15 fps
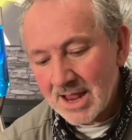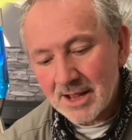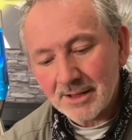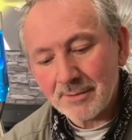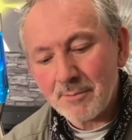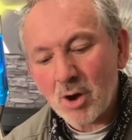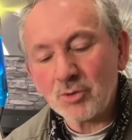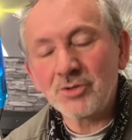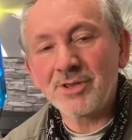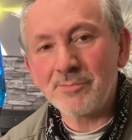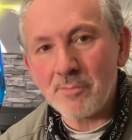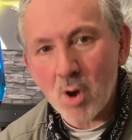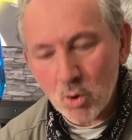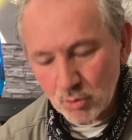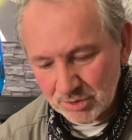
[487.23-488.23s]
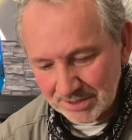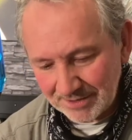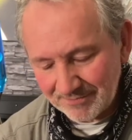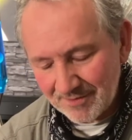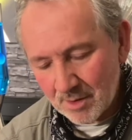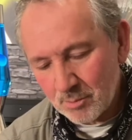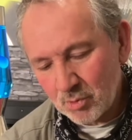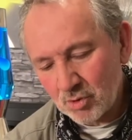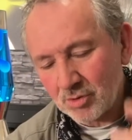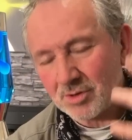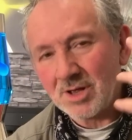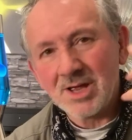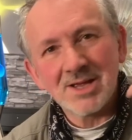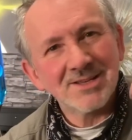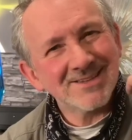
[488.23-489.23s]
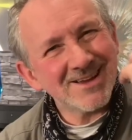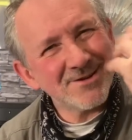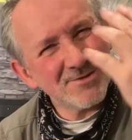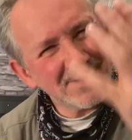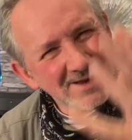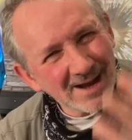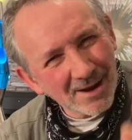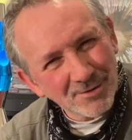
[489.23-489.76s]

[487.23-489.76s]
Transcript: The most emotive, I put. So, you know,